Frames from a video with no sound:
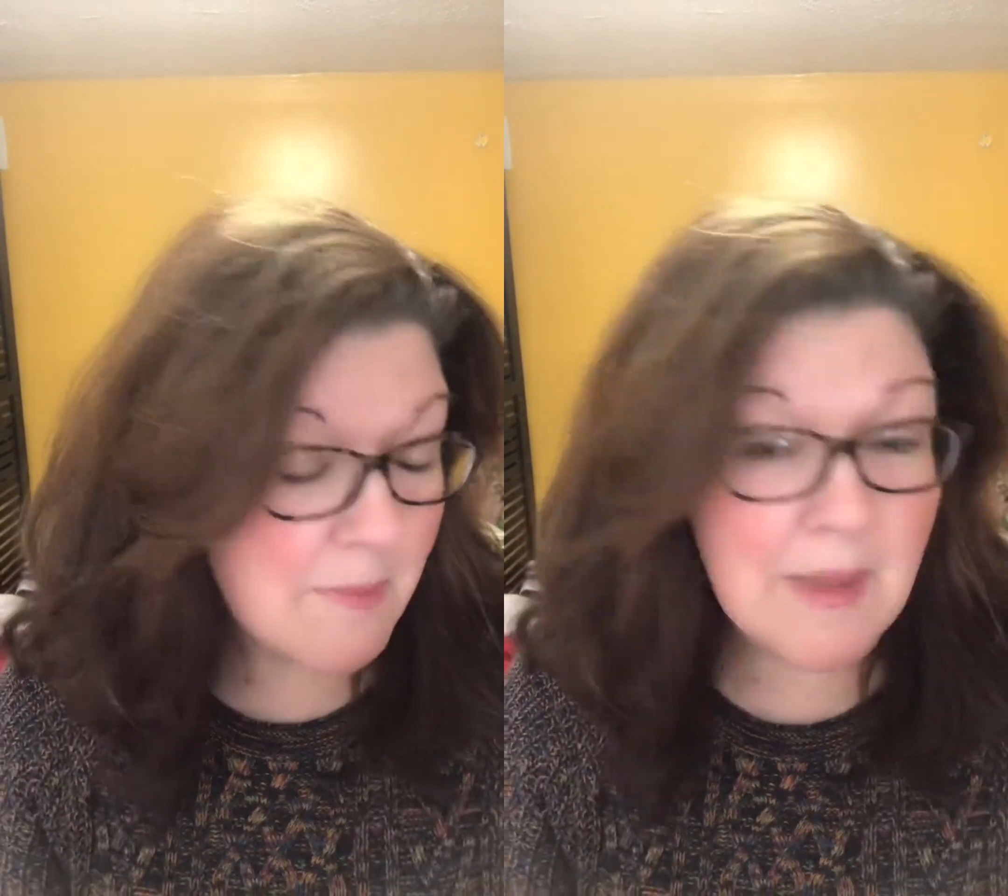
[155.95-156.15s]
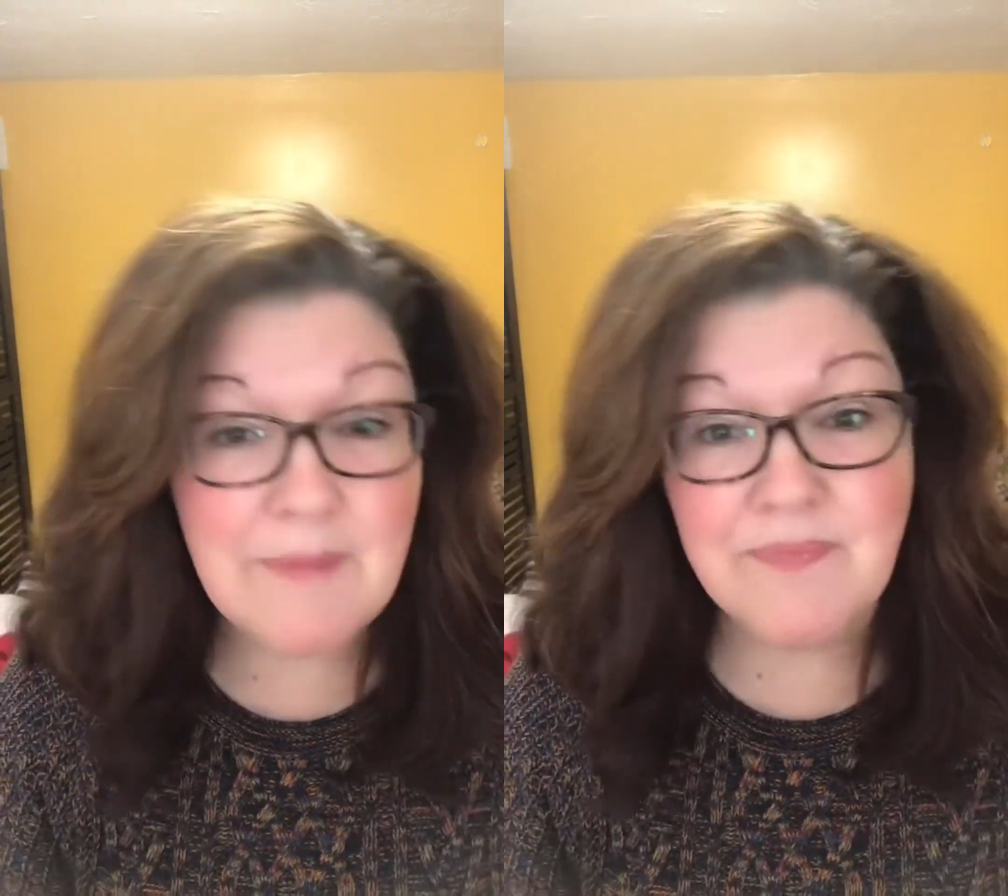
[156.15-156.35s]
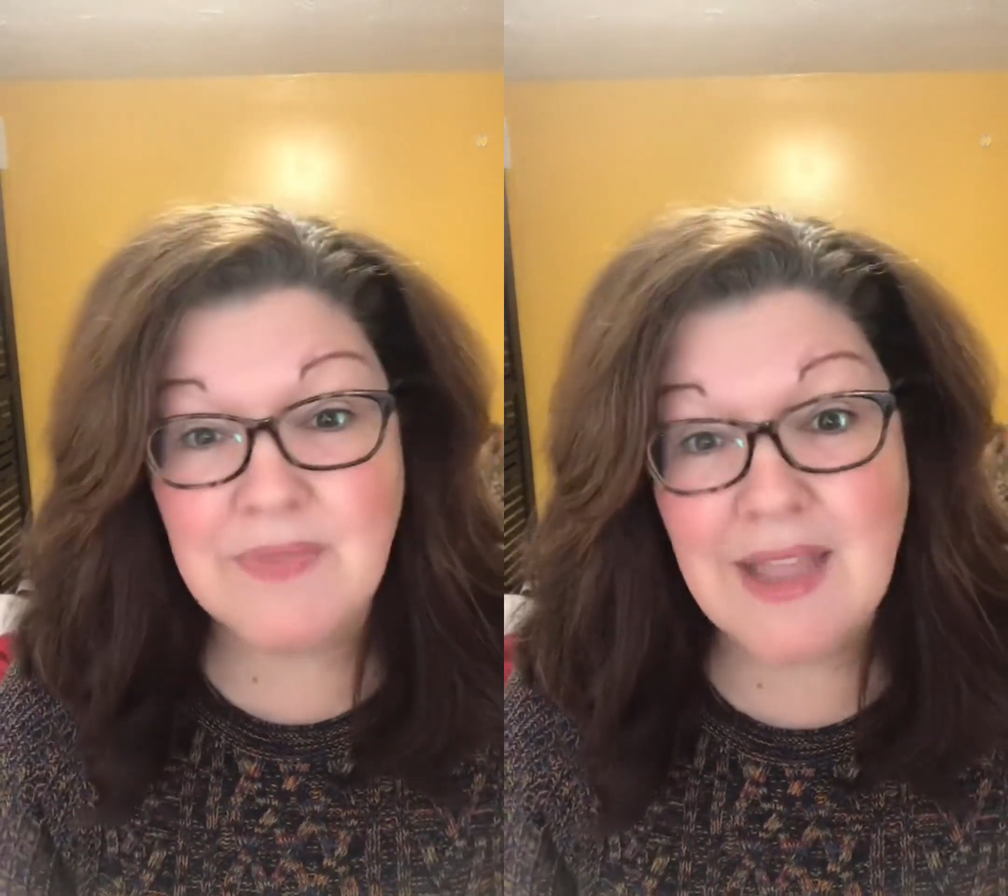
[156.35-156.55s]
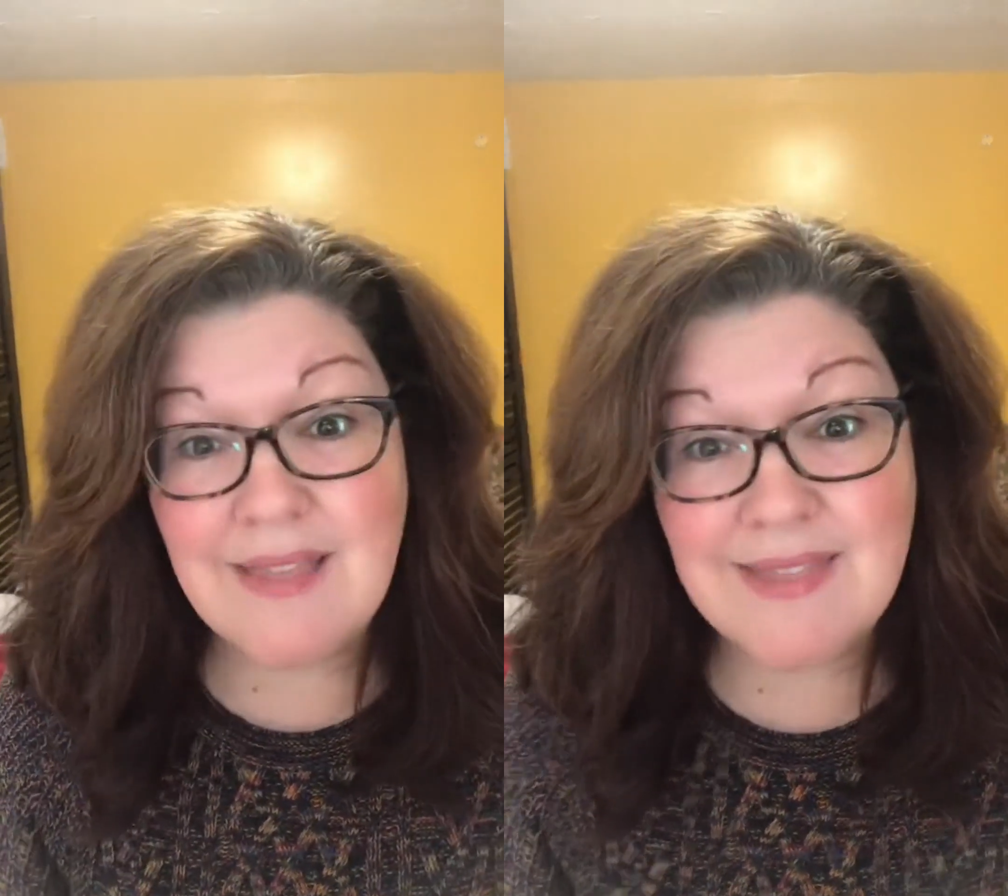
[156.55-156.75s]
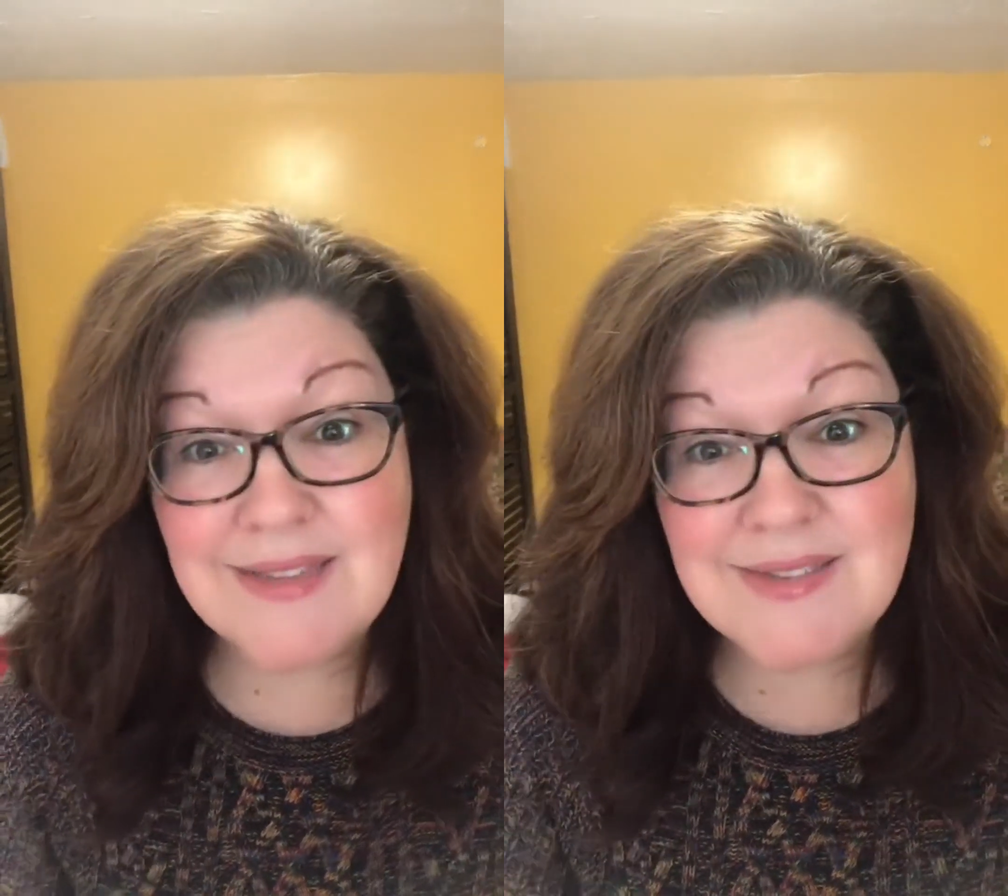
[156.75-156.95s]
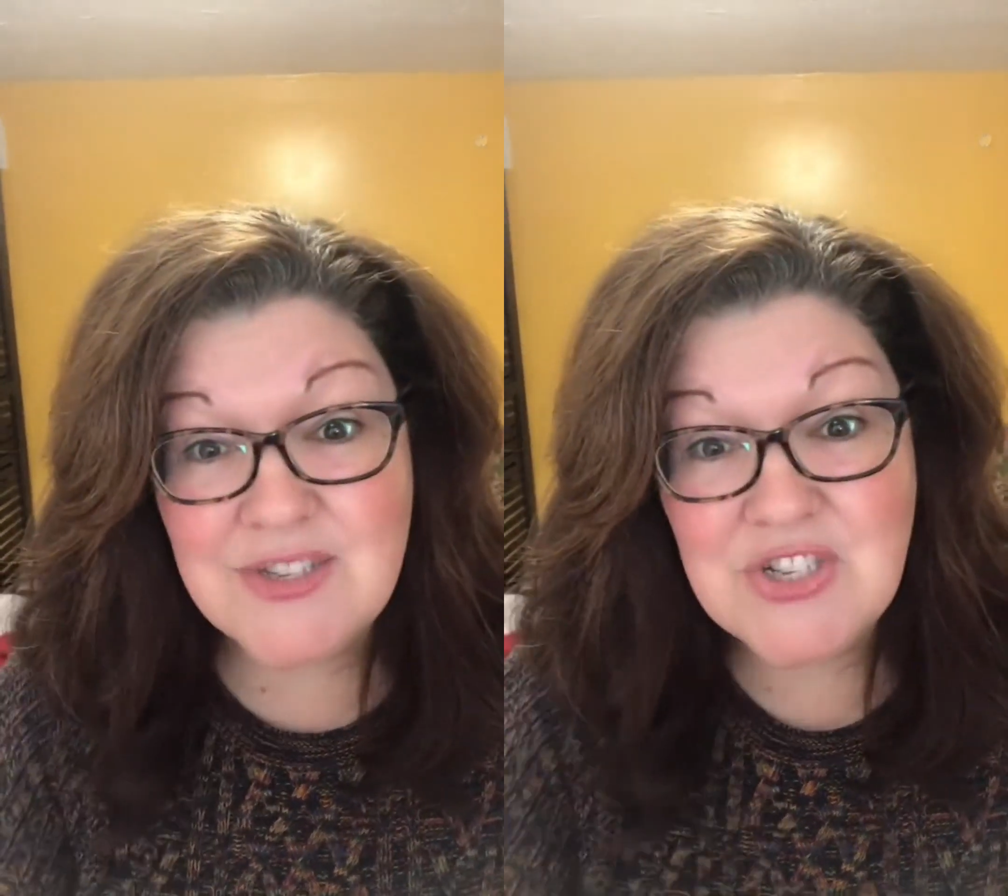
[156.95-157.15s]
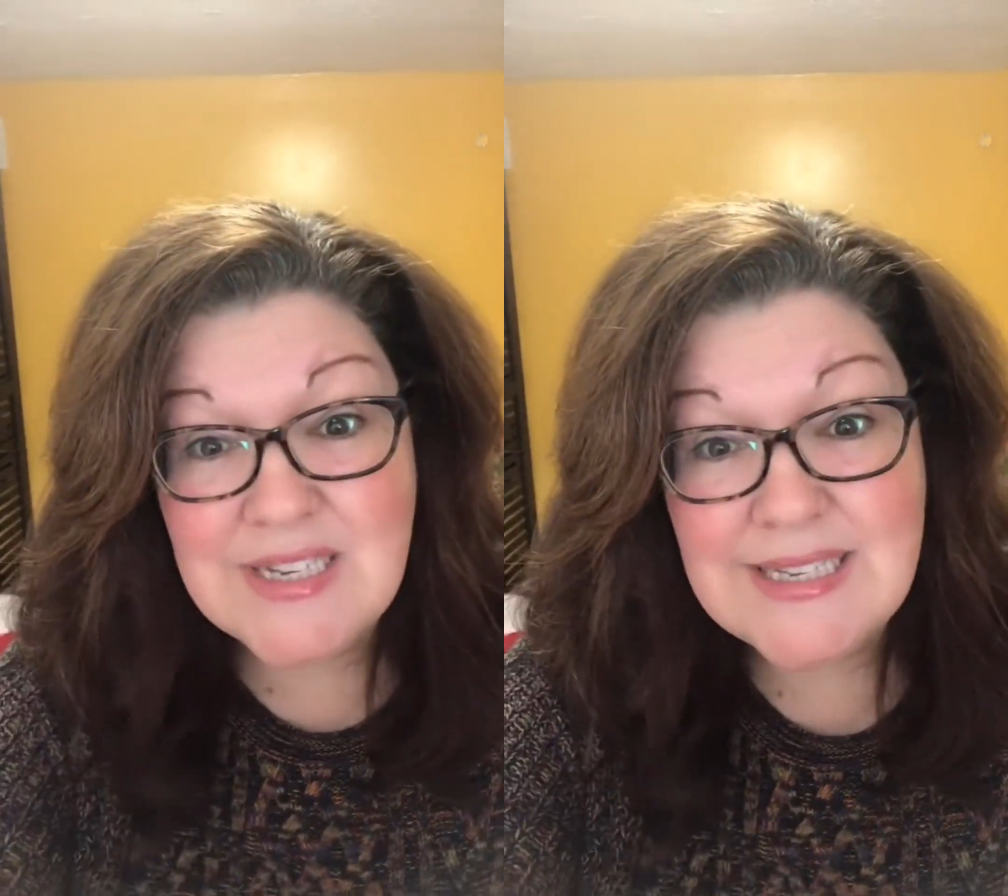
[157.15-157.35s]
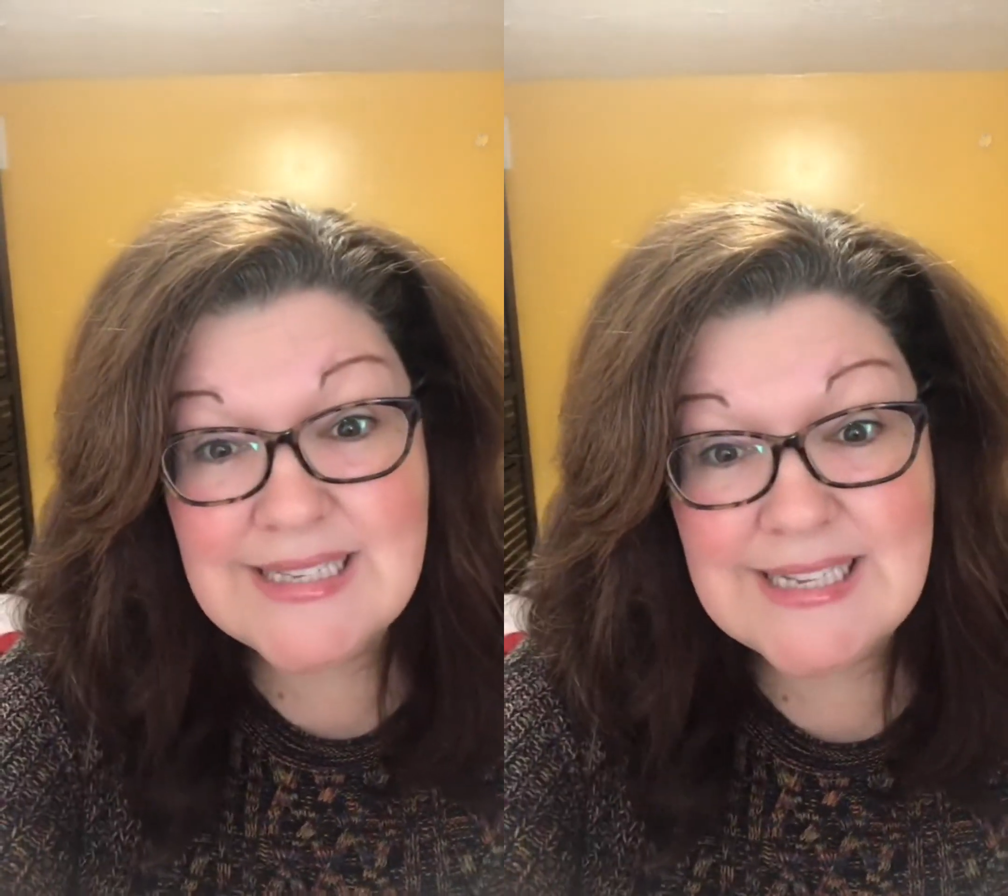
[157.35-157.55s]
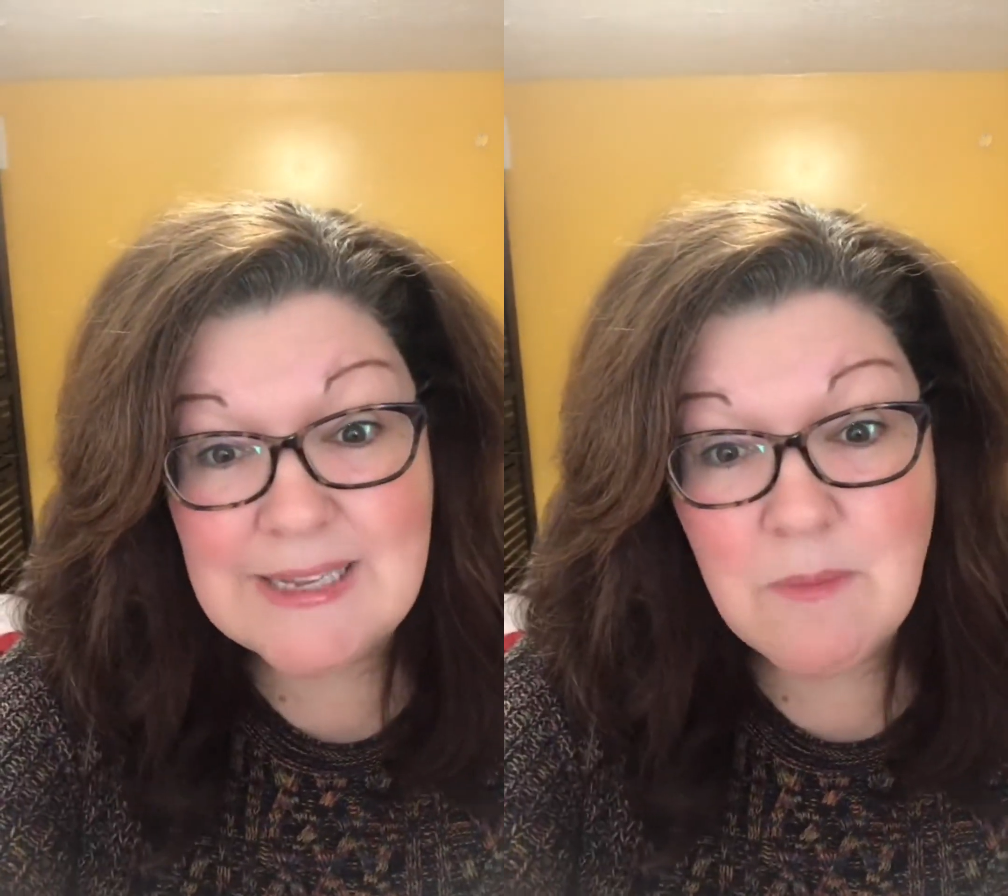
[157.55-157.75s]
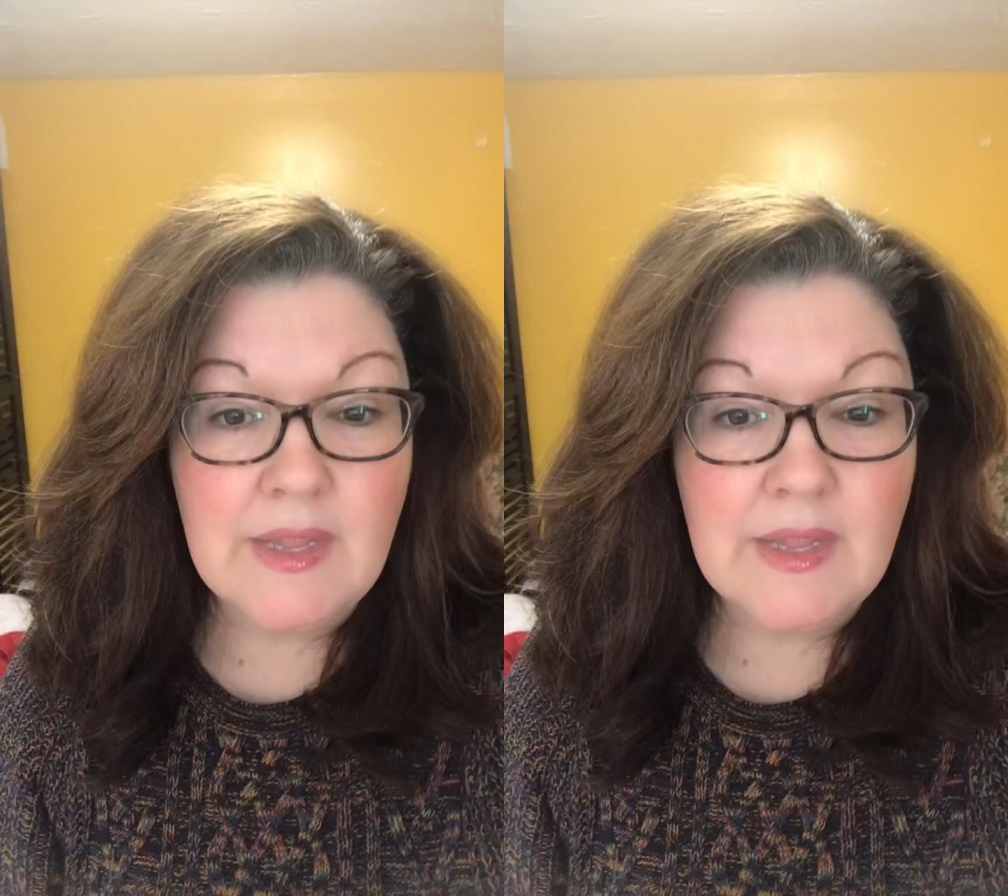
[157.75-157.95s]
But that's the GED.